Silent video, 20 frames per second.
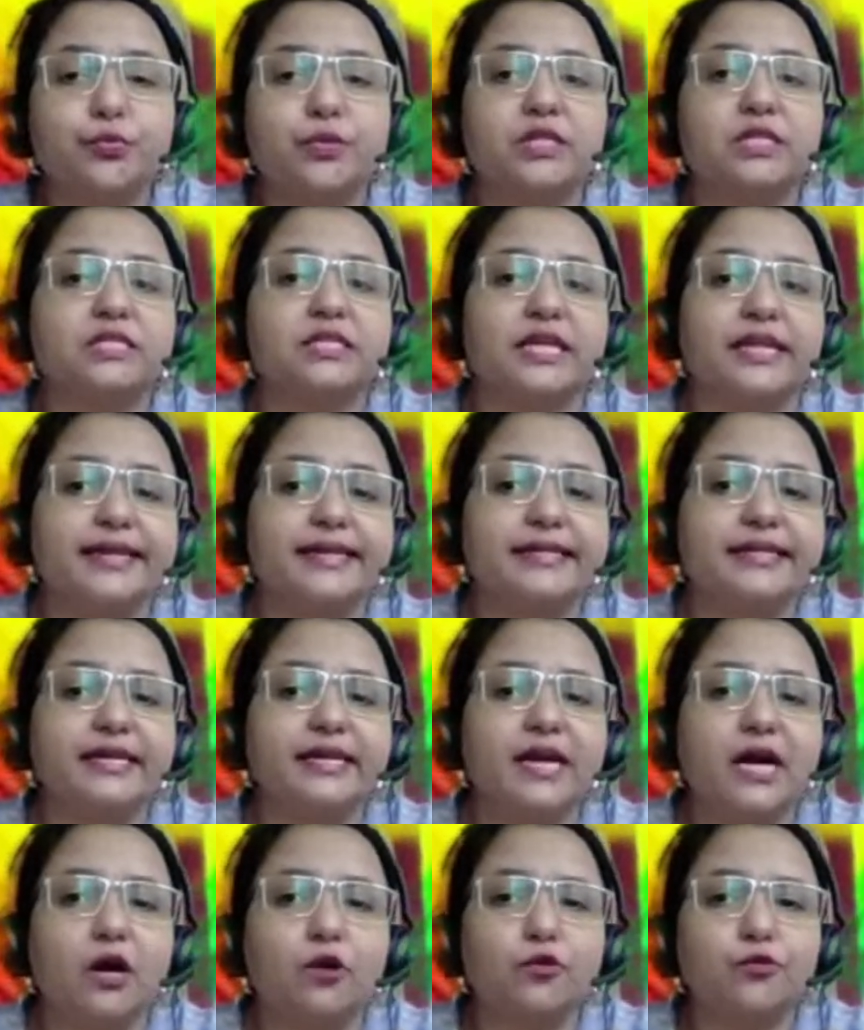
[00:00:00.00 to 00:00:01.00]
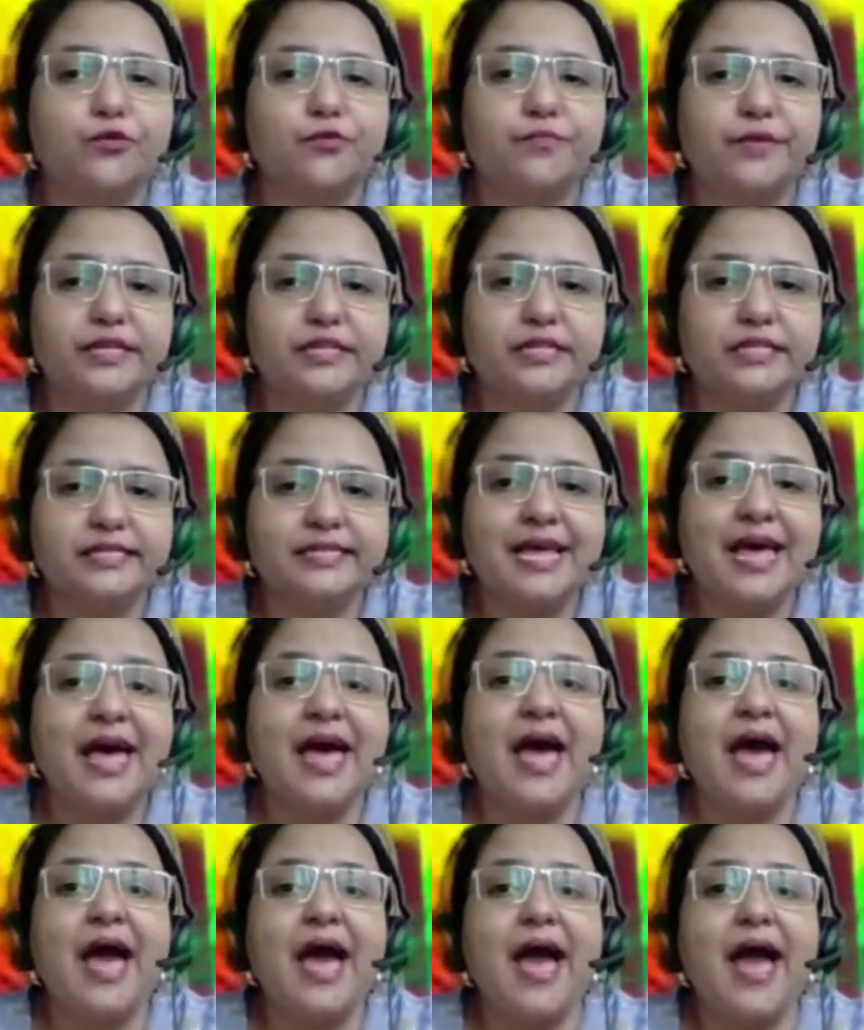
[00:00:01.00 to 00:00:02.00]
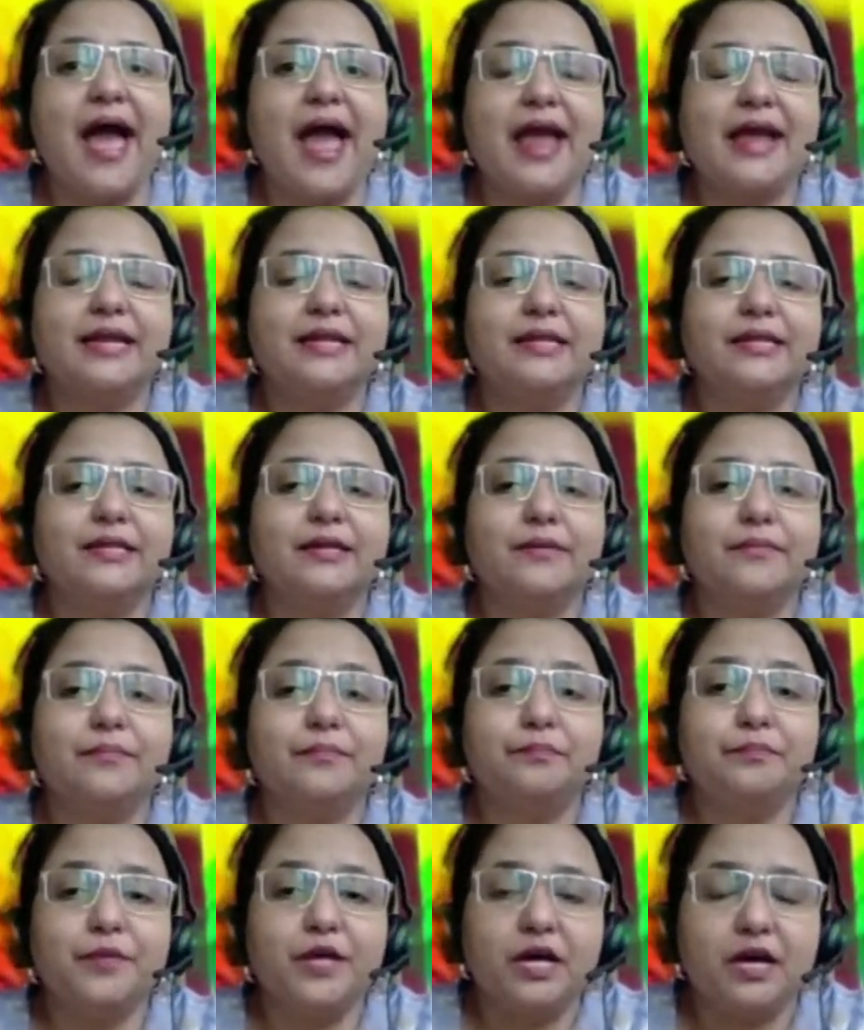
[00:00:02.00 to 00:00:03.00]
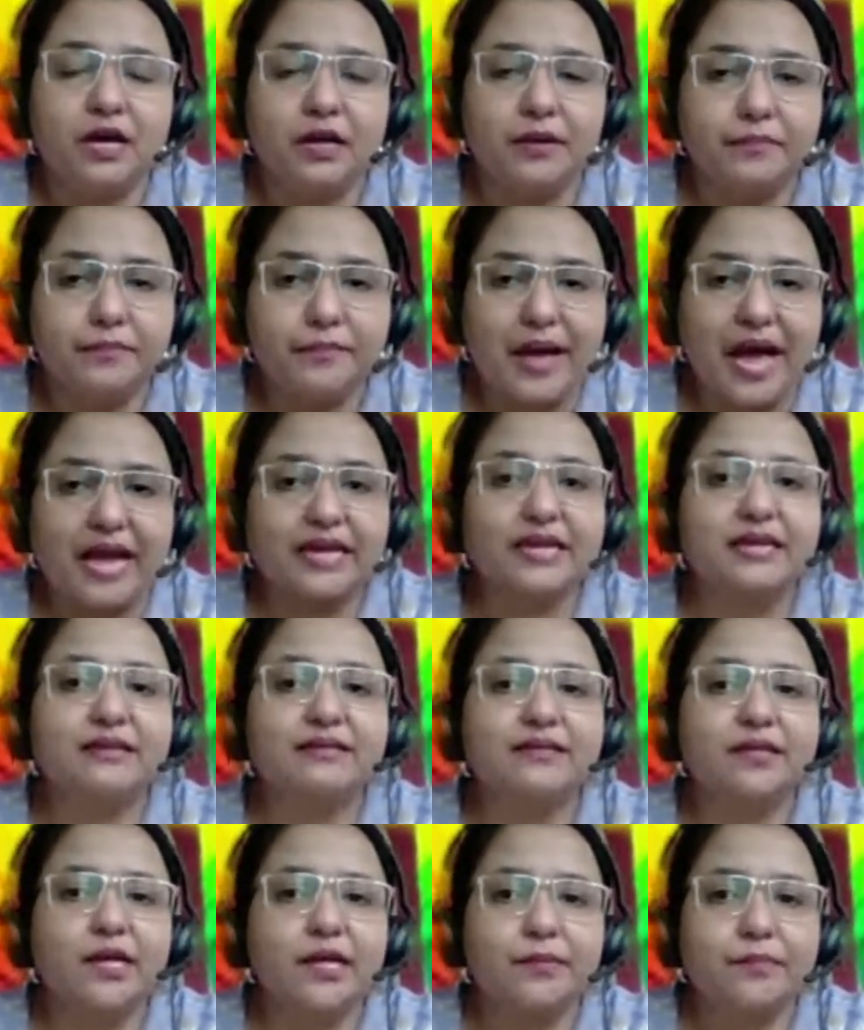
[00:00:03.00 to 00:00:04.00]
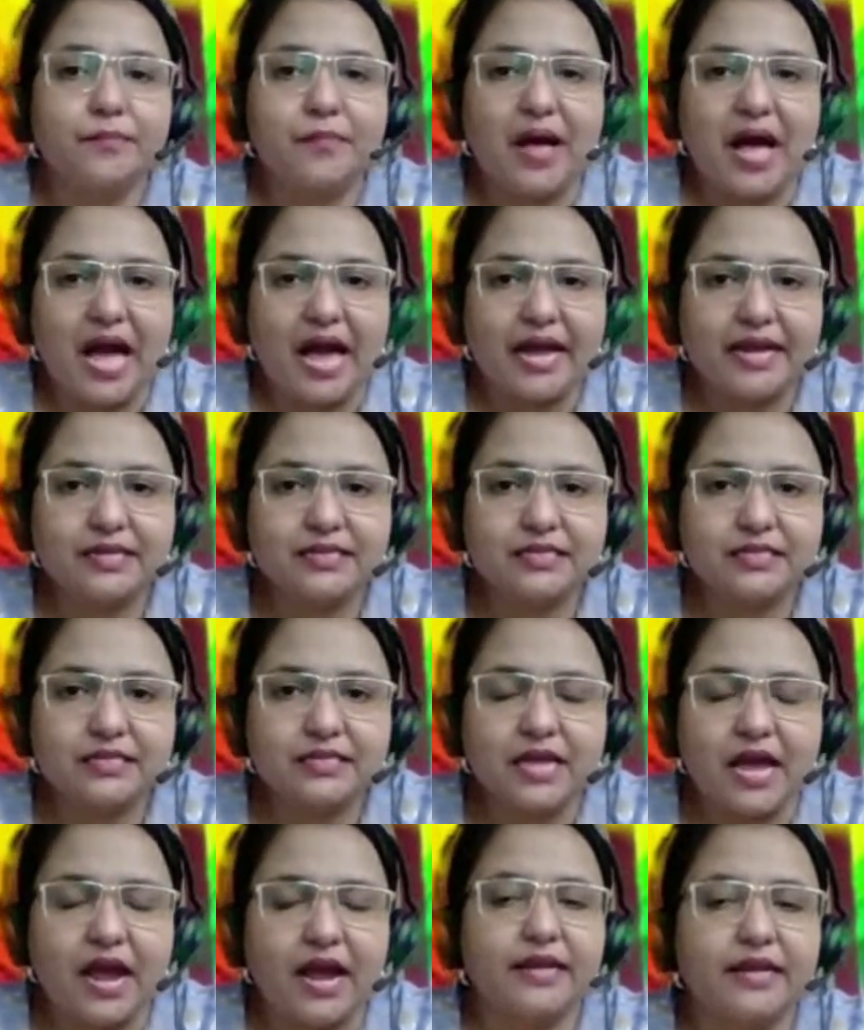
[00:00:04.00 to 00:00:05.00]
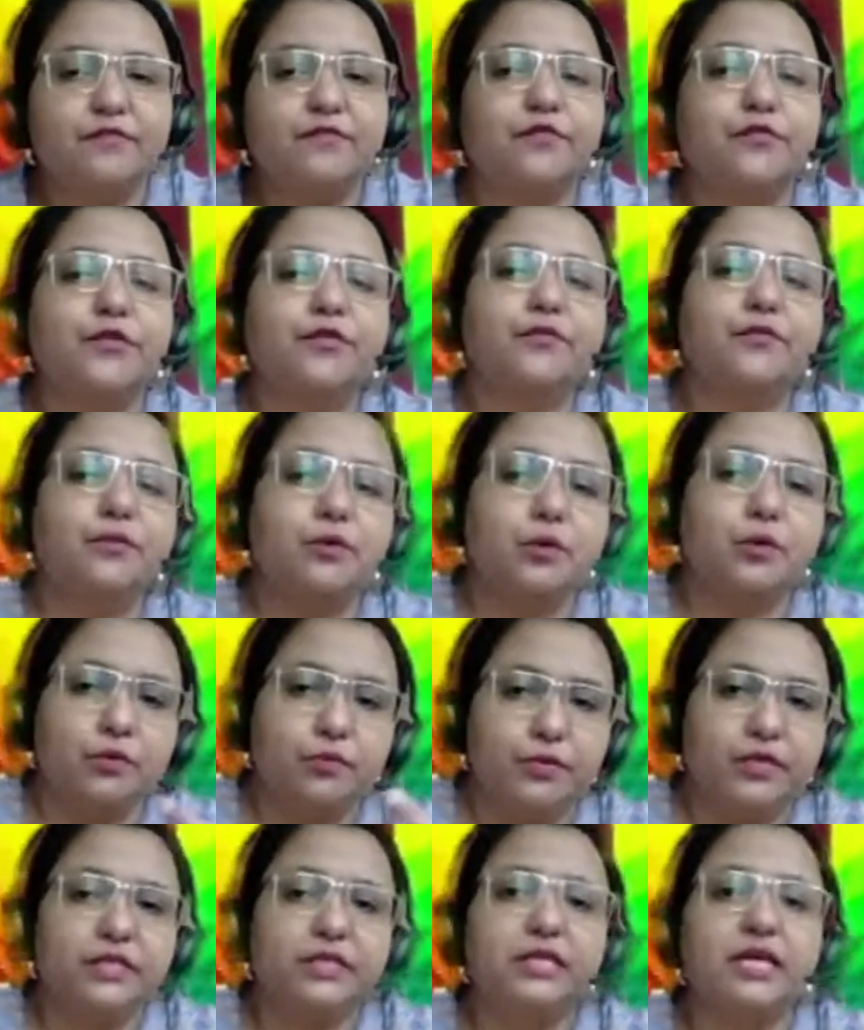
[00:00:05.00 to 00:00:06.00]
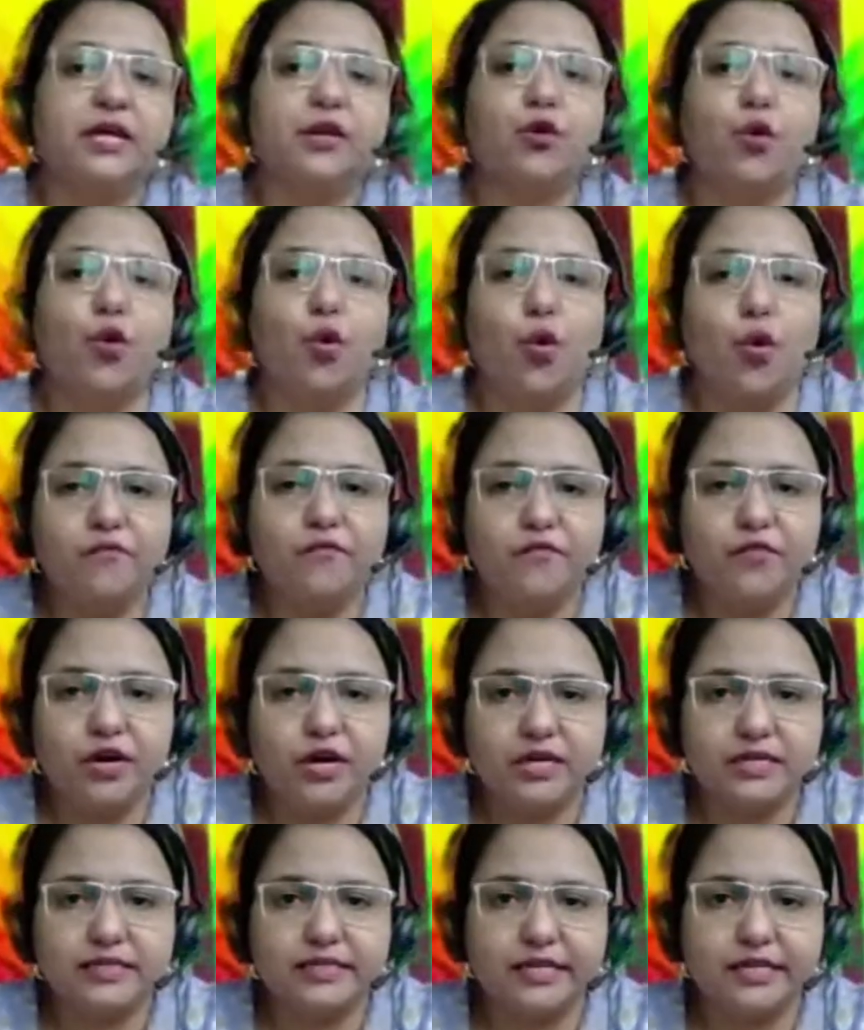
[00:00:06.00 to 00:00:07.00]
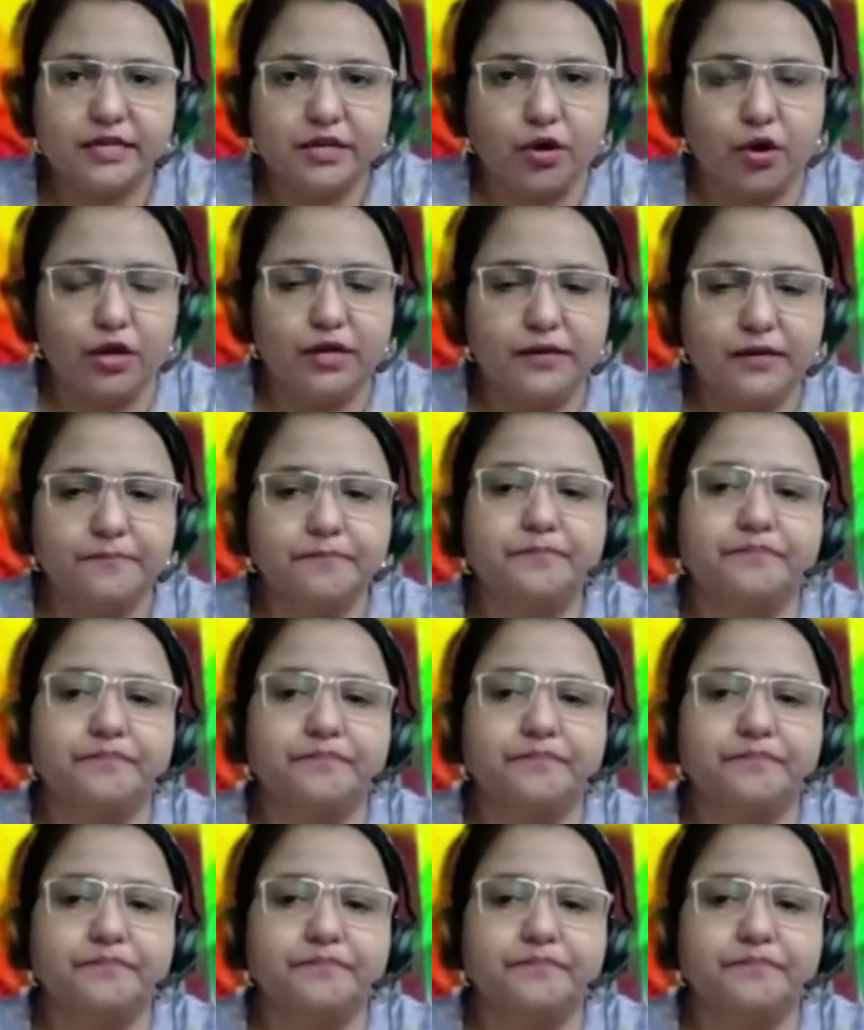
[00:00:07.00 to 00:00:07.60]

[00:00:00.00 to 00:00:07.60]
with selecting outfits, and packing their bags, and with their homeworks and all.